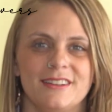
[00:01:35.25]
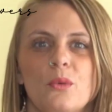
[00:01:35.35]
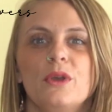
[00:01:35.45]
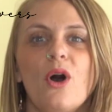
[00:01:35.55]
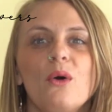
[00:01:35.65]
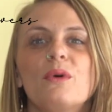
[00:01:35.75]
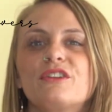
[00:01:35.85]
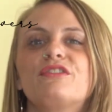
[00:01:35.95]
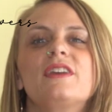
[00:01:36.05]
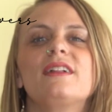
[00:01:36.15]
We all want
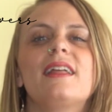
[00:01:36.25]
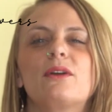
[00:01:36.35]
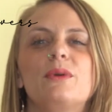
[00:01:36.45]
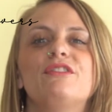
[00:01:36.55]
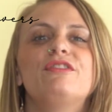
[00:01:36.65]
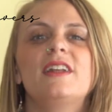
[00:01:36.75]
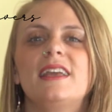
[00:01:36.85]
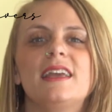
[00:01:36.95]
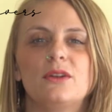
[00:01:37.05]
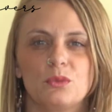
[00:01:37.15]
to feel like we fit
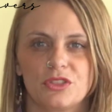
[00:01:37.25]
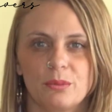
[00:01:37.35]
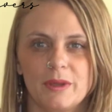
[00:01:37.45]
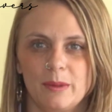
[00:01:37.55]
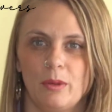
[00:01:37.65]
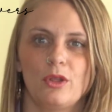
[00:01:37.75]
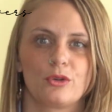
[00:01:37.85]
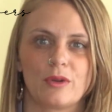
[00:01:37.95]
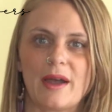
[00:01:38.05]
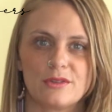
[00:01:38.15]
in with the people
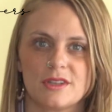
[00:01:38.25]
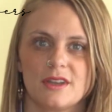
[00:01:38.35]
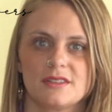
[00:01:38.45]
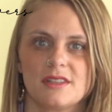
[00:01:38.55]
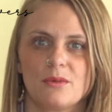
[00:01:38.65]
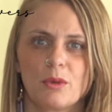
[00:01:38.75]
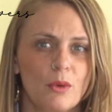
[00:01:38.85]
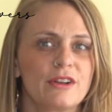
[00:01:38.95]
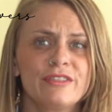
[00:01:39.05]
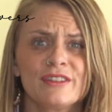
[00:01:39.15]
around us, and we
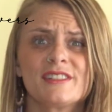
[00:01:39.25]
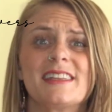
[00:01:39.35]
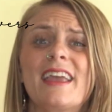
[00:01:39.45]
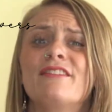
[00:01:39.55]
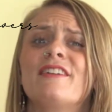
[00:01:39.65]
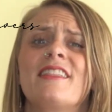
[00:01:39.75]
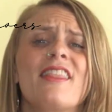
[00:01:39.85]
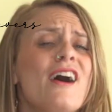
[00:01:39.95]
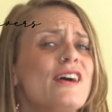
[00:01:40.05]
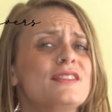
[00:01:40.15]
want to feel safe and
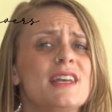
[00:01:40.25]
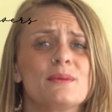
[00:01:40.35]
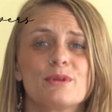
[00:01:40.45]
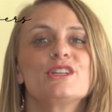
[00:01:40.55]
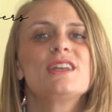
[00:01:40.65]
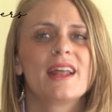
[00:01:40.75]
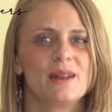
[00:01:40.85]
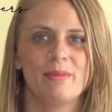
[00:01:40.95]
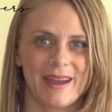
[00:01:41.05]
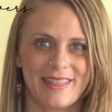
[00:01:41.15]
loved and
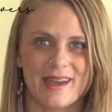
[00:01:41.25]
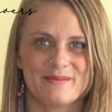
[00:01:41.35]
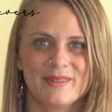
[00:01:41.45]
appreciated by them.